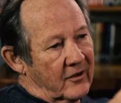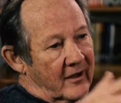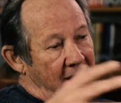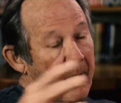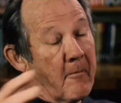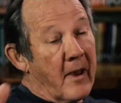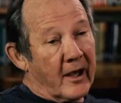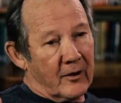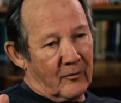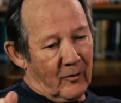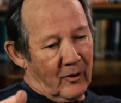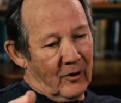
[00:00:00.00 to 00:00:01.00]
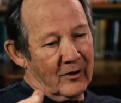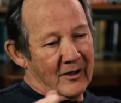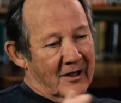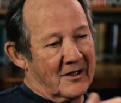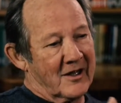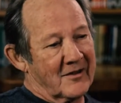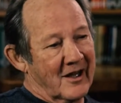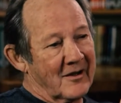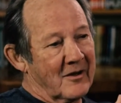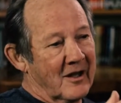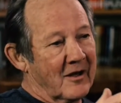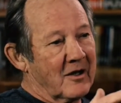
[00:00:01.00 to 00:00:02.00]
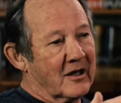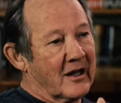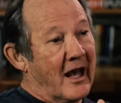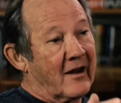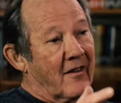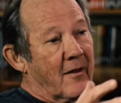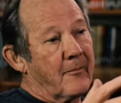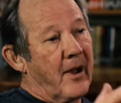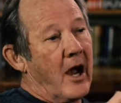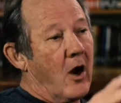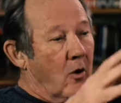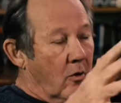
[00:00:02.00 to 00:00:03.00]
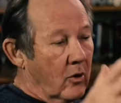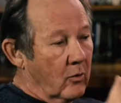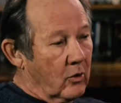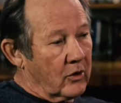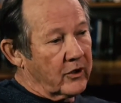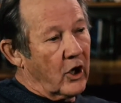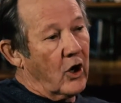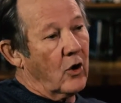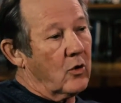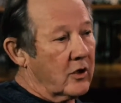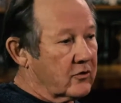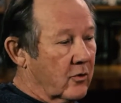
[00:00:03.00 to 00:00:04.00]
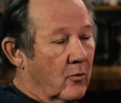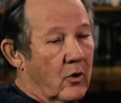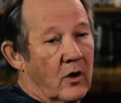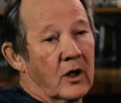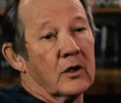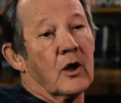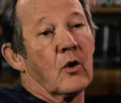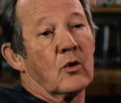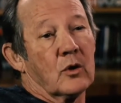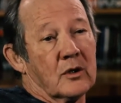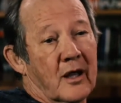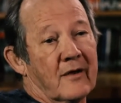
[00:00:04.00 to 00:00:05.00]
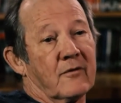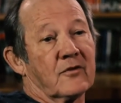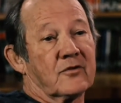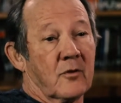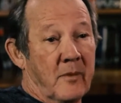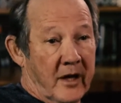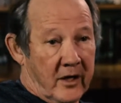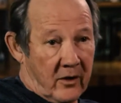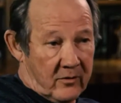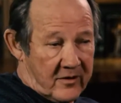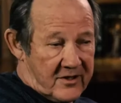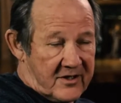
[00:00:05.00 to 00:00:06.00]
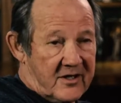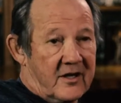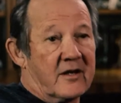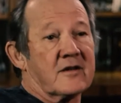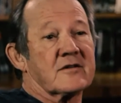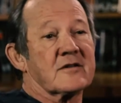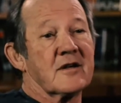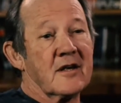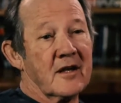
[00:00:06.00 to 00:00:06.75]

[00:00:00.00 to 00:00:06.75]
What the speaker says: like a meta role, that a lot of the power will go to more a local level. So it may go to the cities.